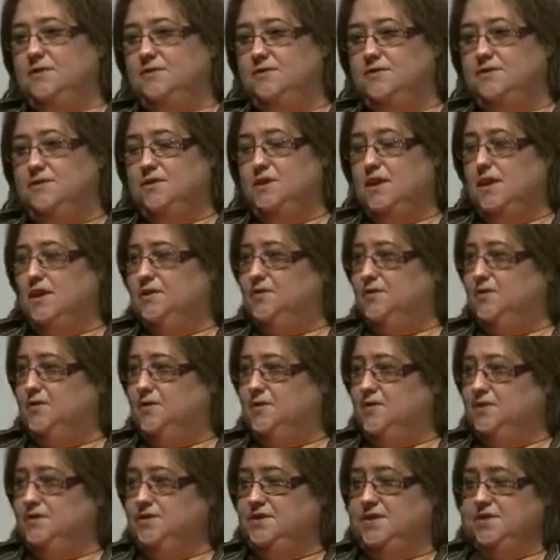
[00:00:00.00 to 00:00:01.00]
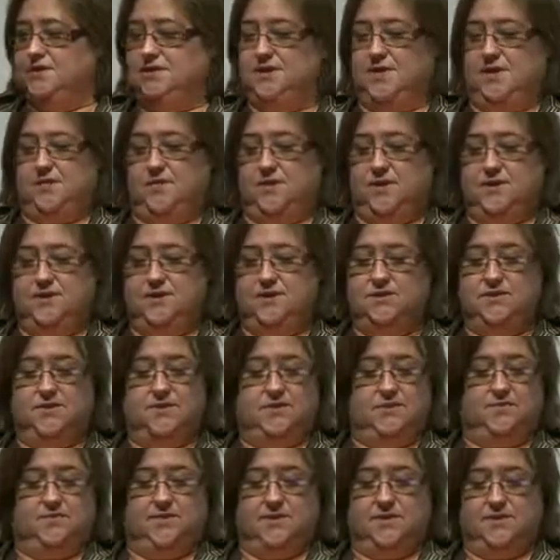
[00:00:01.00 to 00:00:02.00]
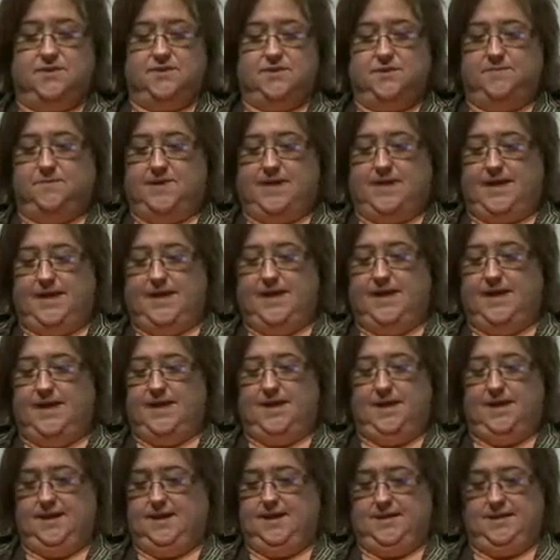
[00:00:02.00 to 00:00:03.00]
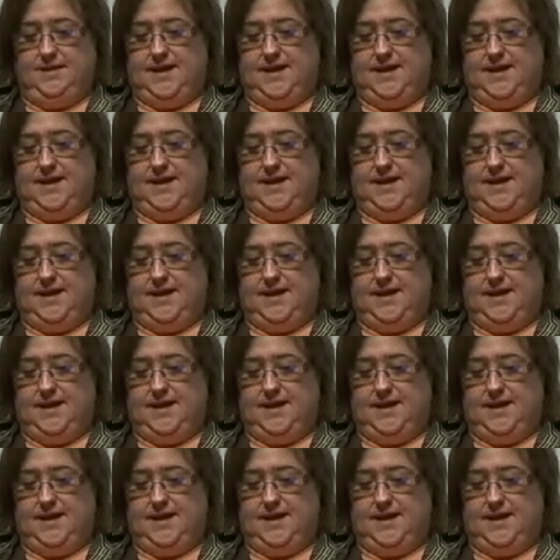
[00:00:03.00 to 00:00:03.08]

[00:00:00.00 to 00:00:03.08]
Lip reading: took out the process that wasn't supported by any